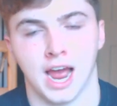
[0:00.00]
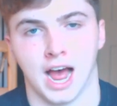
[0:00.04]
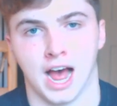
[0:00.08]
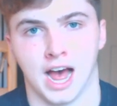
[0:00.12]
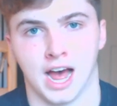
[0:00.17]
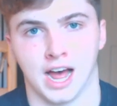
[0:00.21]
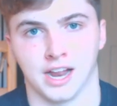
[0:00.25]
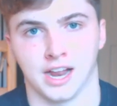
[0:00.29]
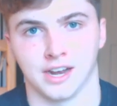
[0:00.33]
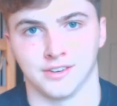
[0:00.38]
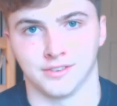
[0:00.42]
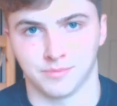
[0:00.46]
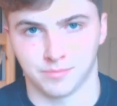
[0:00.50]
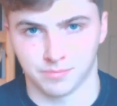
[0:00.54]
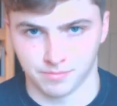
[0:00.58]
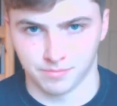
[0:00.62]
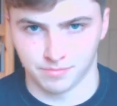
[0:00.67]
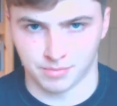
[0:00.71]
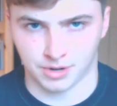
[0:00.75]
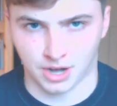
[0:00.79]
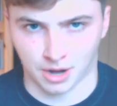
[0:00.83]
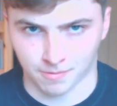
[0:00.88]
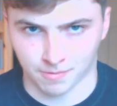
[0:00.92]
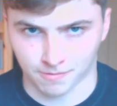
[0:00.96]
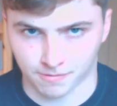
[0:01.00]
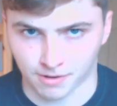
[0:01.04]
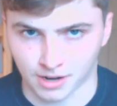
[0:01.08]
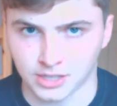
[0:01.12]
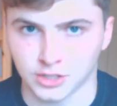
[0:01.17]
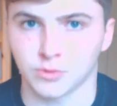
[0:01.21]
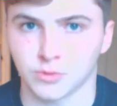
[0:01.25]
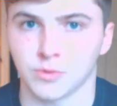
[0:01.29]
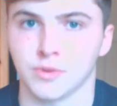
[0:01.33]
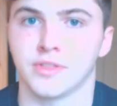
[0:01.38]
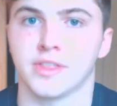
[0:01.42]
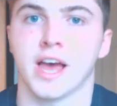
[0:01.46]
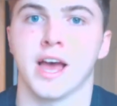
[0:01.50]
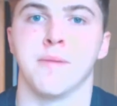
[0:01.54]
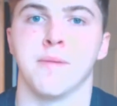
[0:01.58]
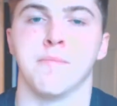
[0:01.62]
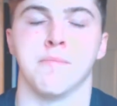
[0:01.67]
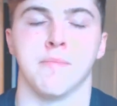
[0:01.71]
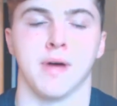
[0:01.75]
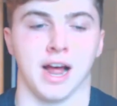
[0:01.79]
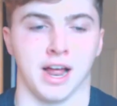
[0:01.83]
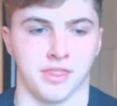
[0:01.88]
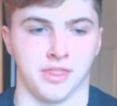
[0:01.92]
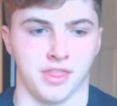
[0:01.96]
and become friends with
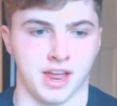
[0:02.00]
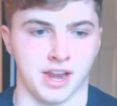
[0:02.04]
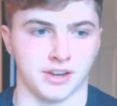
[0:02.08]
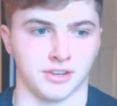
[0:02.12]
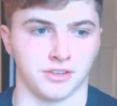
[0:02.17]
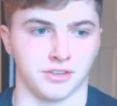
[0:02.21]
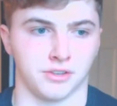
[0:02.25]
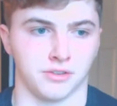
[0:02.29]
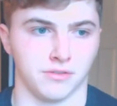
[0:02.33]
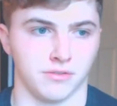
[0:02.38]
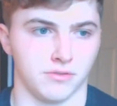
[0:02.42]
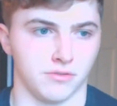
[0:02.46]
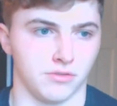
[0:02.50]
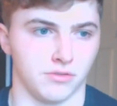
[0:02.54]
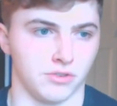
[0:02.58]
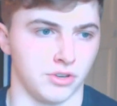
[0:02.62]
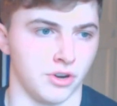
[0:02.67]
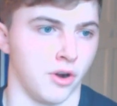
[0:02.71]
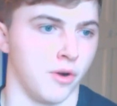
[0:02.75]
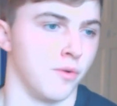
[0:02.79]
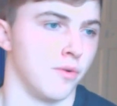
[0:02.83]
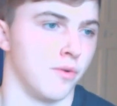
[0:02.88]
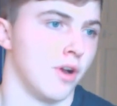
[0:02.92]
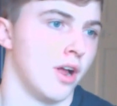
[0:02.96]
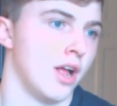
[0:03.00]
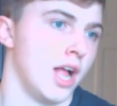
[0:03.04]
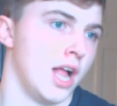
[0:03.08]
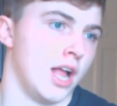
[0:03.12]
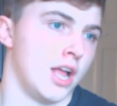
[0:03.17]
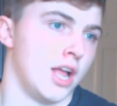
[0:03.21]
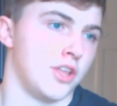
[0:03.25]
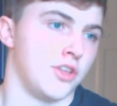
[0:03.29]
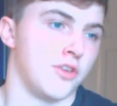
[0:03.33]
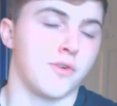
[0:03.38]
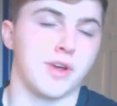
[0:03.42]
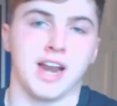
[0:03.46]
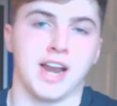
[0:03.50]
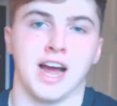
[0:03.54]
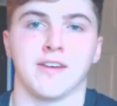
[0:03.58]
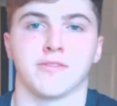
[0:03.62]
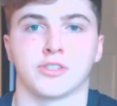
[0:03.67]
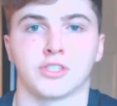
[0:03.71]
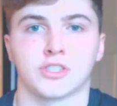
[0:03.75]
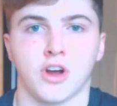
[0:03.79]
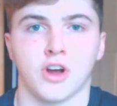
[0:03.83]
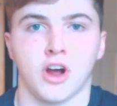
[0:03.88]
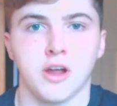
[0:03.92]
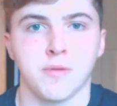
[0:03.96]
them. And then, you know, you can
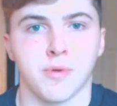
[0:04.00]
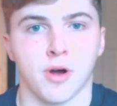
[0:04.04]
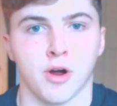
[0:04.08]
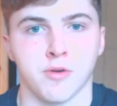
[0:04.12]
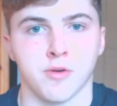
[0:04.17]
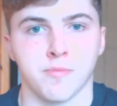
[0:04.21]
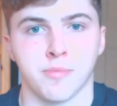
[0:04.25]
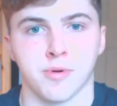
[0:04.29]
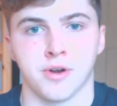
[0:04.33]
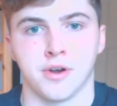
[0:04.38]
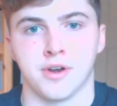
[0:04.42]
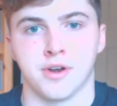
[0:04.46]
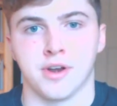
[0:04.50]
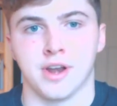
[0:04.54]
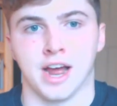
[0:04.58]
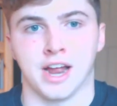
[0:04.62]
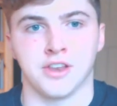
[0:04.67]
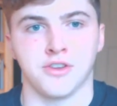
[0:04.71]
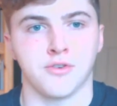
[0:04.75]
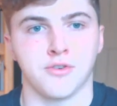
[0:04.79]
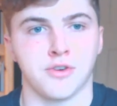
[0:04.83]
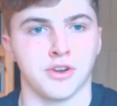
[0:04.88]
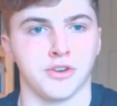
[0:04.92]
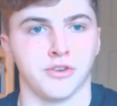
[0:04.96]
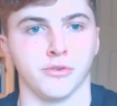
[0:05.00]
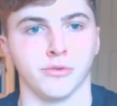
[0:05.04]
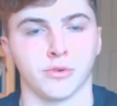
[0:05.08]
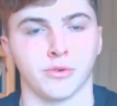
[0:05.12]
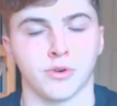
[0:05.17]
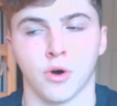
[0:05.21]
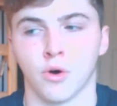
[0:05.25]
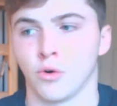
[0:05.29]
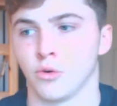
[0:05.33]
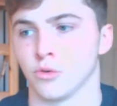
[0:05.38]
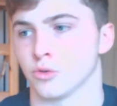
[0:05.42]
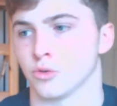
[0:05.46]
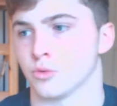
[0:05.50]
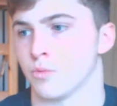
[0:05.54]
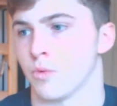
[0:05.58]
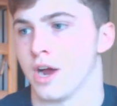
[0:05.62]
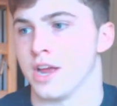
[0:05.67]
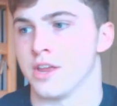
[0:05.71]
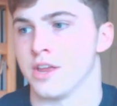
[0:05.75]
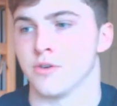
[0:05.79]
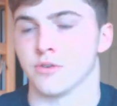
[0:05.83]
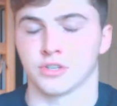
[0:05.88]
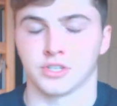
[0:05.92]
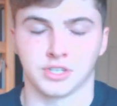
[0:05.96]
have Skype open and you can do calls
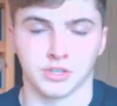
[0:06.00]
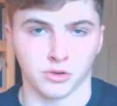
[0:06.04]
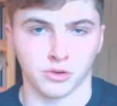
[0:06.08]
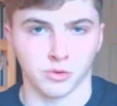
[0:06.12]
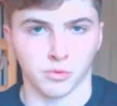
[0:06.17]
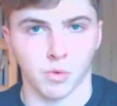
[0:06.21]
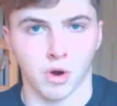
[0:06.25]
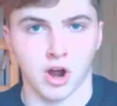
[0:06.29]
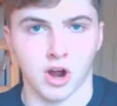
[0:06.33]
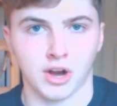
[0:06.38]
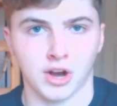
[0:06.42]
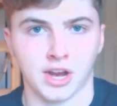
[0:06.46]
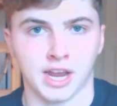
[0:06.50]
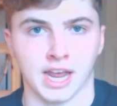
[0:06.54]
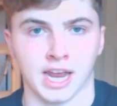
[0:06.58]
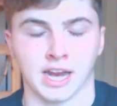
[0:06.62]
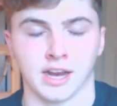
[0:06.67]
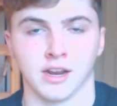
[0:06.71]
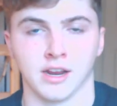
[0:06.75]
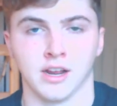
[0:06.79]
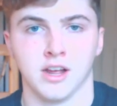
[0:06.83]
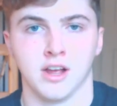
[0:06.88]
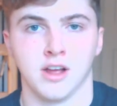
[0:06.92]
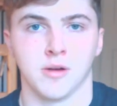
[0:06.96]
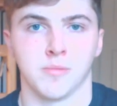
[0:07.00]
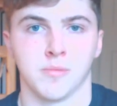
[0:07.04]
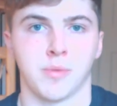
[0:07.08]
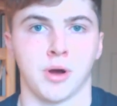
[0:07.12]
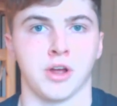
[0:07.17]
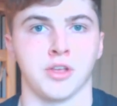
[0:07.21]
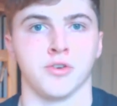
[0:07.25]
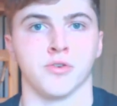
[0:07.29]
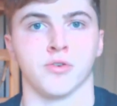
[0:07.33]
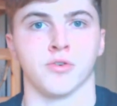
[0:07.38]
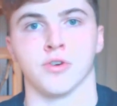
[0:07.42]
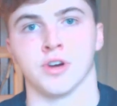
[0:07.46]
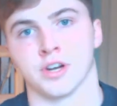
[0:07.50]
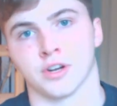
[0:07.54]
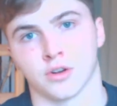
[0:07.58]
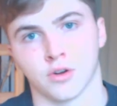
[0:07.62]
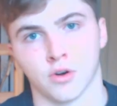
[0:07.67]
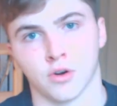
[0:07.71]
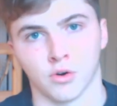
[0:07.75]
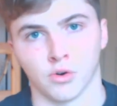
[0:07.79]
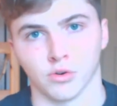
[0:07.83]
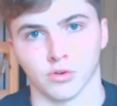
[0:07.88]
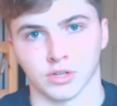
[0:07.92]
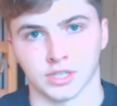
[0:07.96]
where you're still working, but you're in a
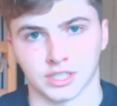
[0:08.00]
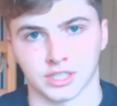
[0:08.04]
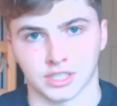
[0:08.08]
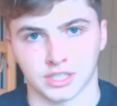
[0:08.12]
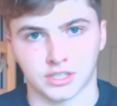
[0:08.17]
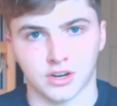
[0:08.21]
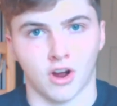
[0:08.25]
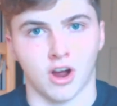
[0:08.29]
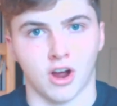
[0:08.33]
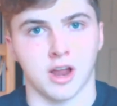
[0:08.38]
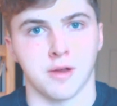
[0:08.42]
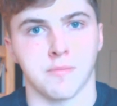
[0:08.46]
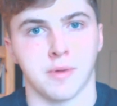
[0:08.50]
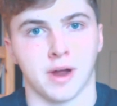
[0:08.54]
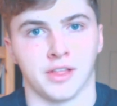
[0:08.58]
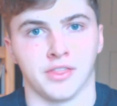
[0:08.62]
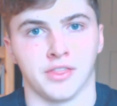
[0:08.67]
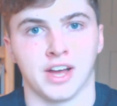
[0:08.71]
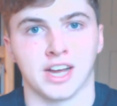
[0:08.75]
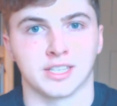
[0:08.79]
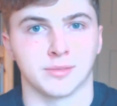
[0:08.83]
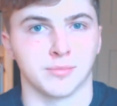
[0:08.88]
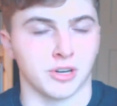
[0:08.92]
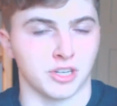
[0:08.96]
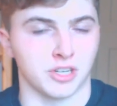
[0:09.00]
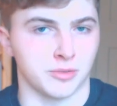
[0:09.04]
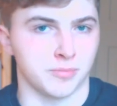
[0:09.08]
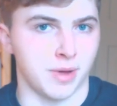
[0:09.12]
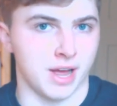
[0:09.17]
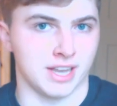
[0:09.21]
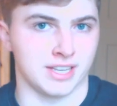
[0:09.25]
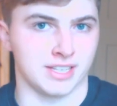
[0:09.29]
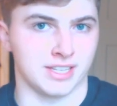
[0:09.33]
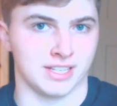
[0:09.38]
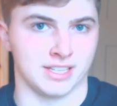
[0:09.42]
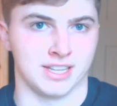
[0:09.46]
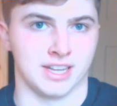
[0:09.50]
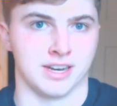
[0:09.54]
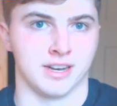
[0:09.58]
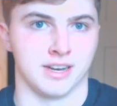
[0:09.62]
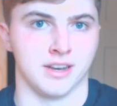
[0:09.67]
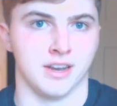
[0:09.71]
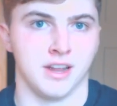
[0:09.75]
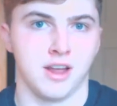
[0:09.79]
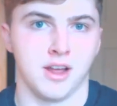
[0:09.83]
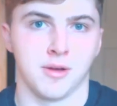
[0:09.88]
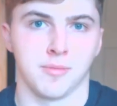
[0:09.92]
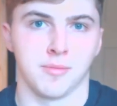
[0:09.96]
call in Skype. And that's much better
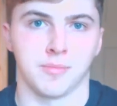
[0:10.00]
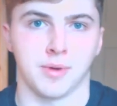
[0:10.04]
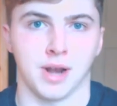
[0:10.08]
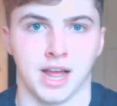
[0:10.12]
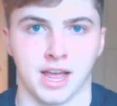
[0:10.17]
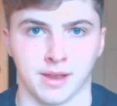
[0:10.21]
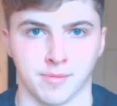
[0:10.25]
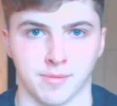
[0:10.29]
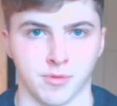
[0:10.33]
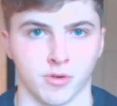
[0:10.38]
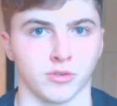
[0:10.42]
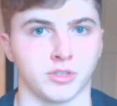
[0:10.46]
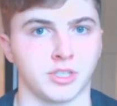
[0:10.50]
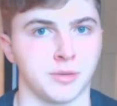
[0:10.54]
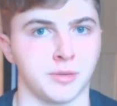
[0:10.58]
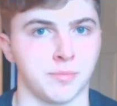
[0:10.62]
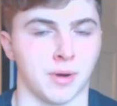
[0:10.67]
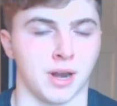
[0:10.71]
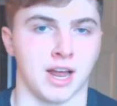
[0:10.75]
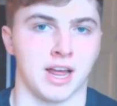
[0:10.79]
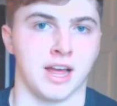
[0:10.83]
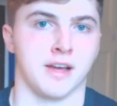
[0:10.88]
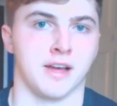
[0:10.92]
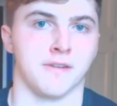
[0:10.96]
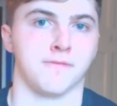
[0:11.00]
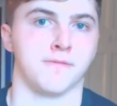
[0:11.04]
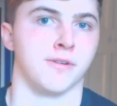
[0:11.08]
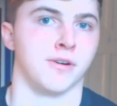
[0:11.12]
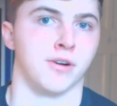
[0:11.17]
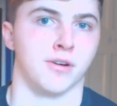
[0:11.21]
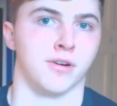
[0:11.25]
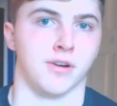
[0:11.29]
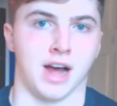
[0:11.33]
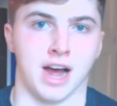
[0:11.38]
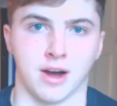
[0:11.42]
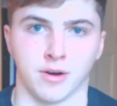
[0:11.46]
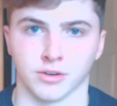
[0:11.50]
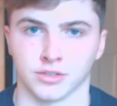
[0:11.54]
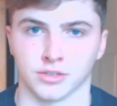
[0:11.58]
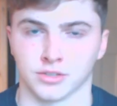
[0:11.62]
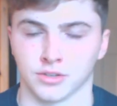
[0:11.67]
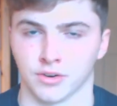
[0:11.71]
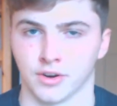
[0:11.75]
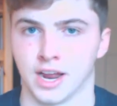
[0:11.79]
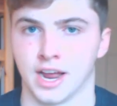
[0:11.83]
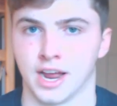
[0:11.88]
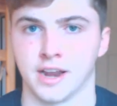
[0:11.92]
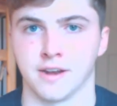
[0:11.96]
than playing multiplayer for
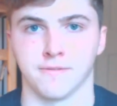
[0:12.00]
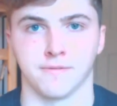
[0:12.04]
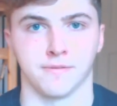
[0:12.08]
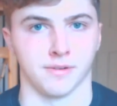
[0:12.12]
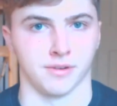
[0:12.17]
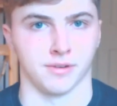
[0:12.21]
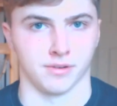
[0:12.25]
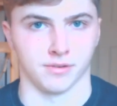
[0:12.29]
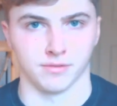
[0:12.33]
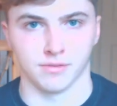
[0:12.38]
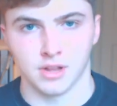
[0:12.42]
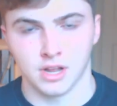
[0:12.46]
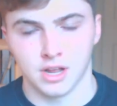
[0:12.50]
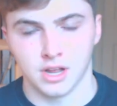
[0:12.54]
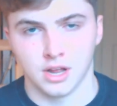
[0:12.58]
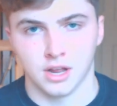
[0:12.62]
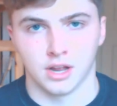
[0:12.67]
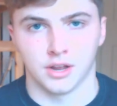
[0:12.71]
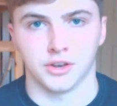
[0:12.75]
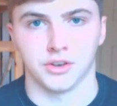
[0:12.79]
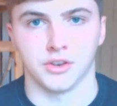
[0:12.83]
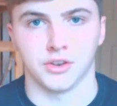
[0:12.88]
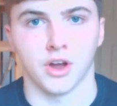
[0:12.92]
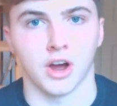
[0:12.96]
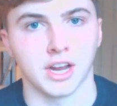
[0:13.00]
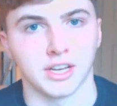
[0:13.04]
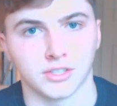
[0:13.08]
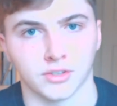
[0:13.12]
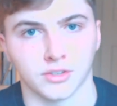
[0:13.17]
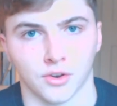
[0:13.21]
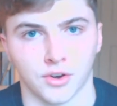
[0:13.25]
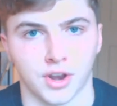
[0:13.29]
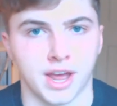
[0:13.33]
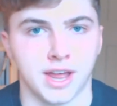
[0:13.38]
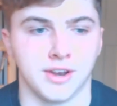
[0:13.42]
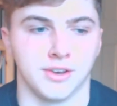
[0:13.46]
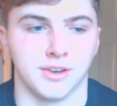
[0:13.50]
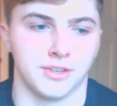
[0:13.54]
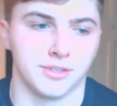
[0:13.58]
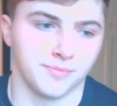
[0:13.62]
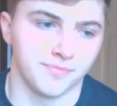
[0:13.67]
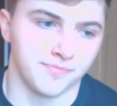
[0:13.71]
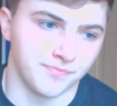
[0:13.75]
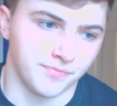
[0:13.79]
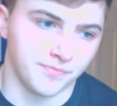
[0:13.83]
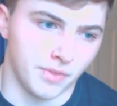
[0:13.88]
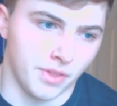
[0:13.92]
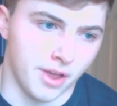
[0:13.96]
hours on end, for nights on end.
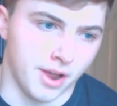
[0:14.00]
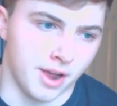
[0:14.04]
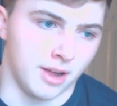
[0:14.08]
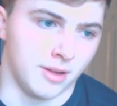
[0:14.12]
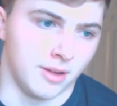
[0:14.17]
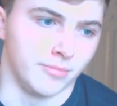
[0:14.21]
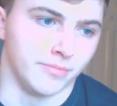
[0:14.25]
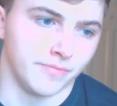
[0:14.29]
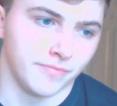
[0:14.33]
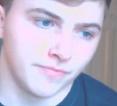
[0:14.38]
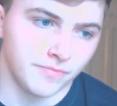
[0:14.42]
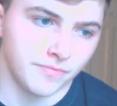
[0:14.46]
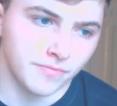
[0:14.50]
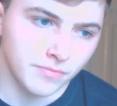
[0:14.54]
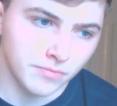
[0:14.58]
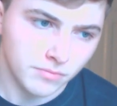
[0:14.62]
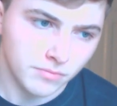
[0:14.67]
Um,